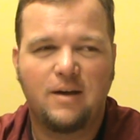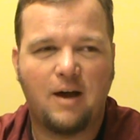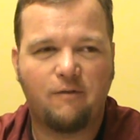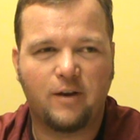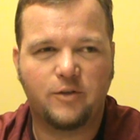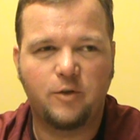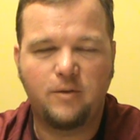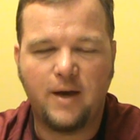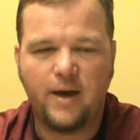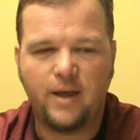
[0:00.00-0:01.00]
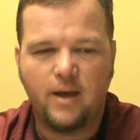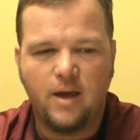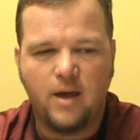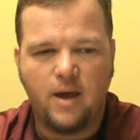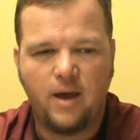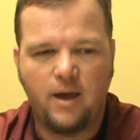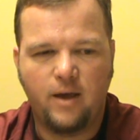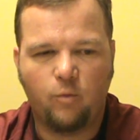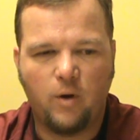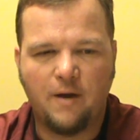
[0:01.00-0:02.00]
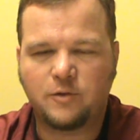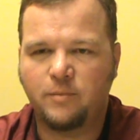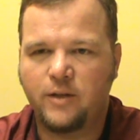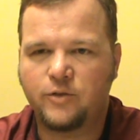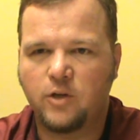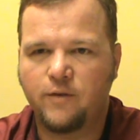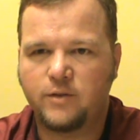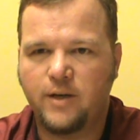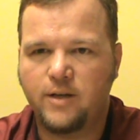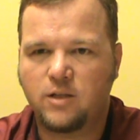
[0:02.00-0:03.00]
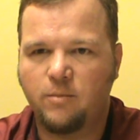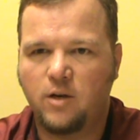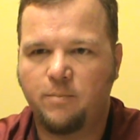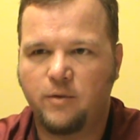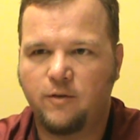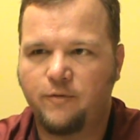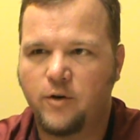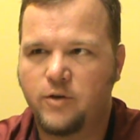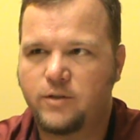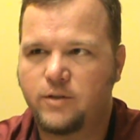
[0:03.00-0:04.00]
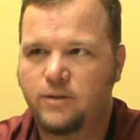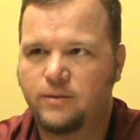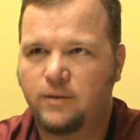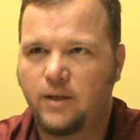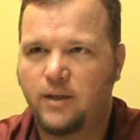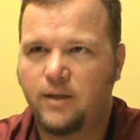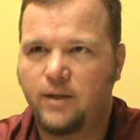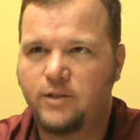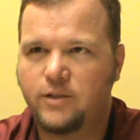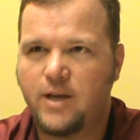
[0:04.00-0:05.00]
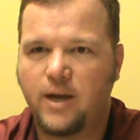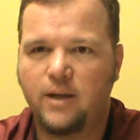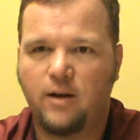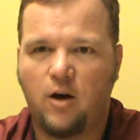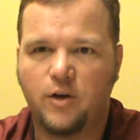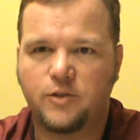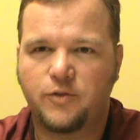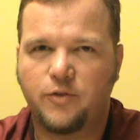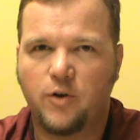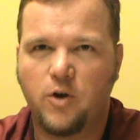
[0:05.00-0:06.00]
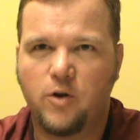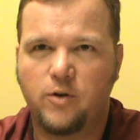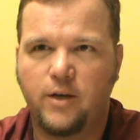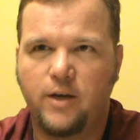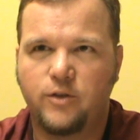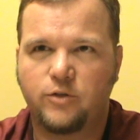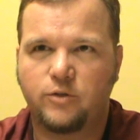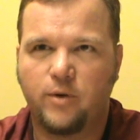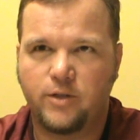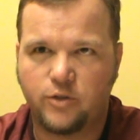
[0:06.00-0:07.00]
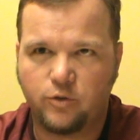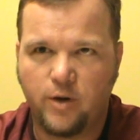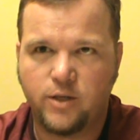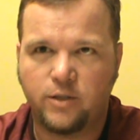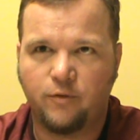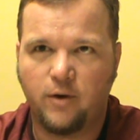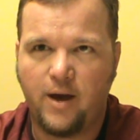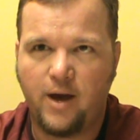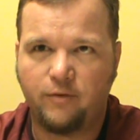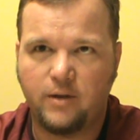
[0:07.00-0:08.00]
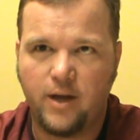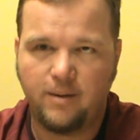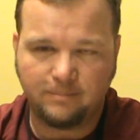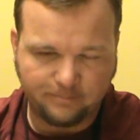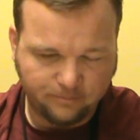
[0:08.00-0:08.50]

I've got to do that. And we'll have some in-service days coming up on the 1st and 2nd. August 3rd is registration for a half-day.